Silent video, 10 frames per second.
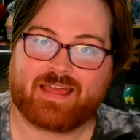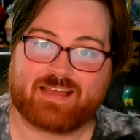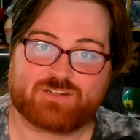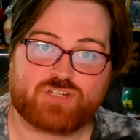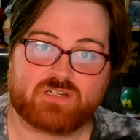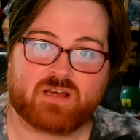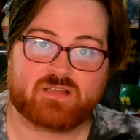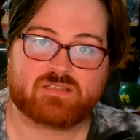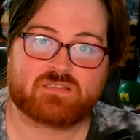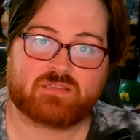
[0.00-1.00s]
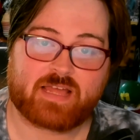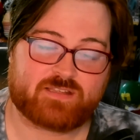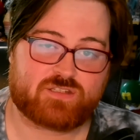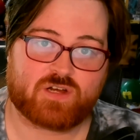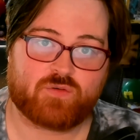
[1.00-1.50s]
as she does,
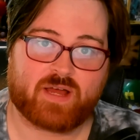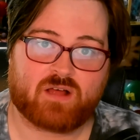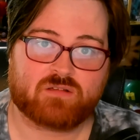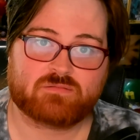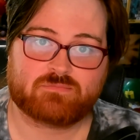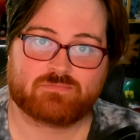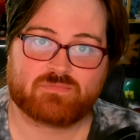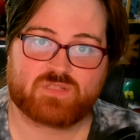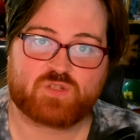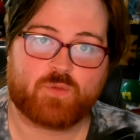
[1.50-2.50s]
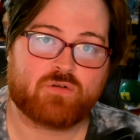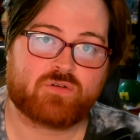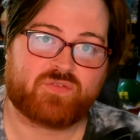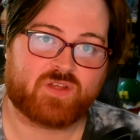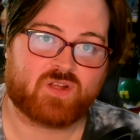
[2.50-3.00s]
lights go out,
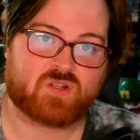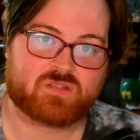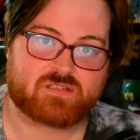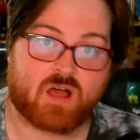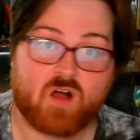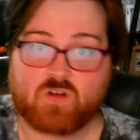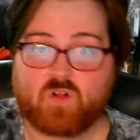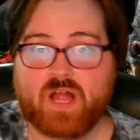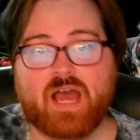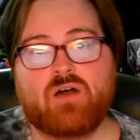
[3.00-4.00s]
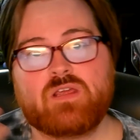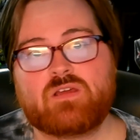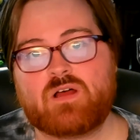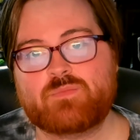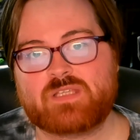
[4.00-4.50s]
smoke fills, Uncle Howdy
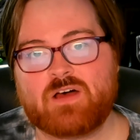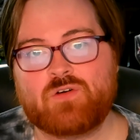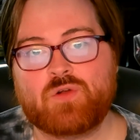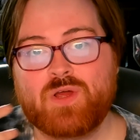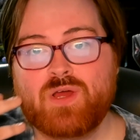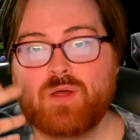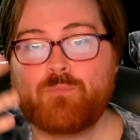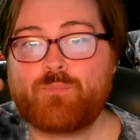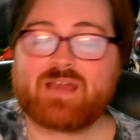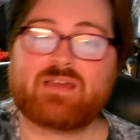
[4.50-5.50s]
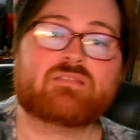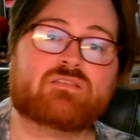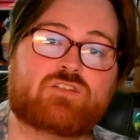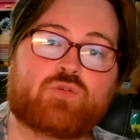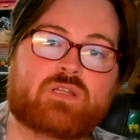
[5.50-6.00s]
comes out,
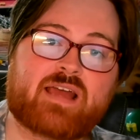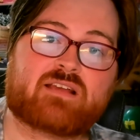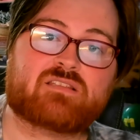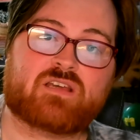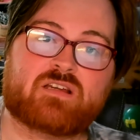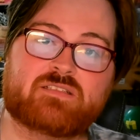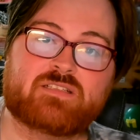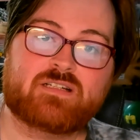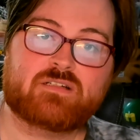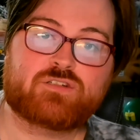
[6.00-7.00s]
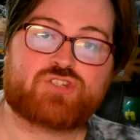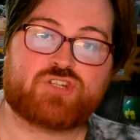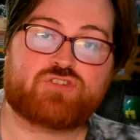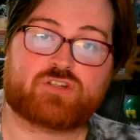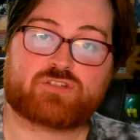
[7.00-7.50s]
beckons to Alexa.
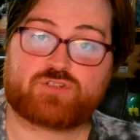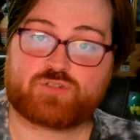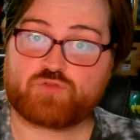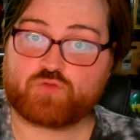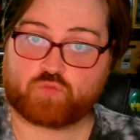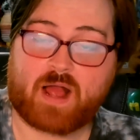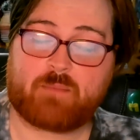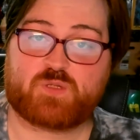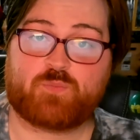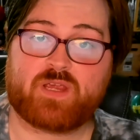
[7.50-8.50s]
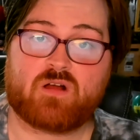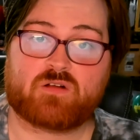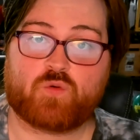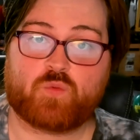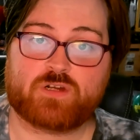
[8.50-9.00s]
She just drops
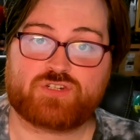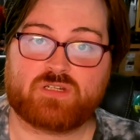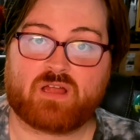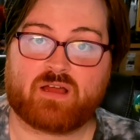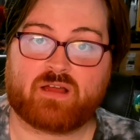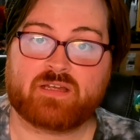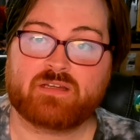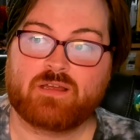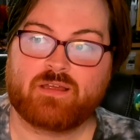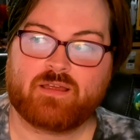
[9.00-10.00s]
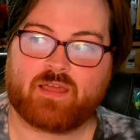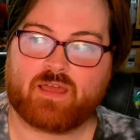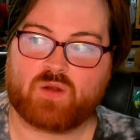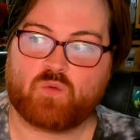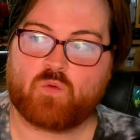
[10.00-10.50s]
Bianca where she lie, and